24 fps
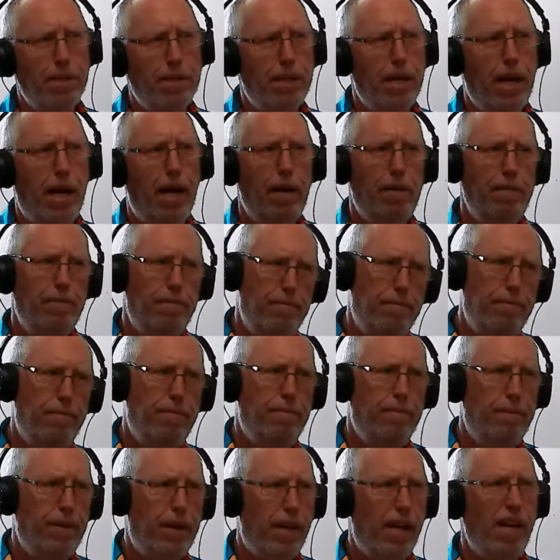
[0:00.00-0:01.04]
that
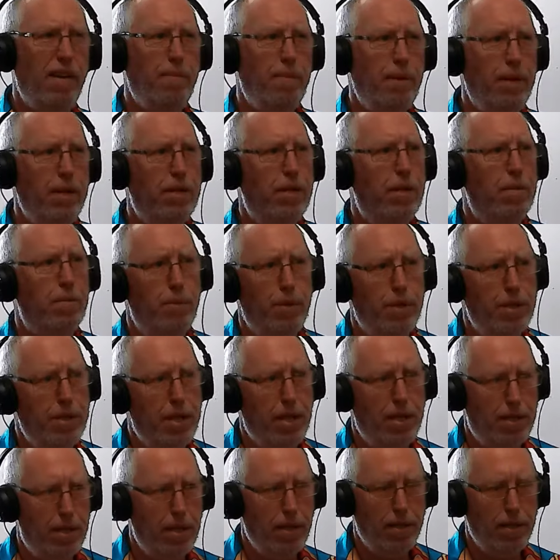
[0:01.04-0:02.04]
gave me some resistance.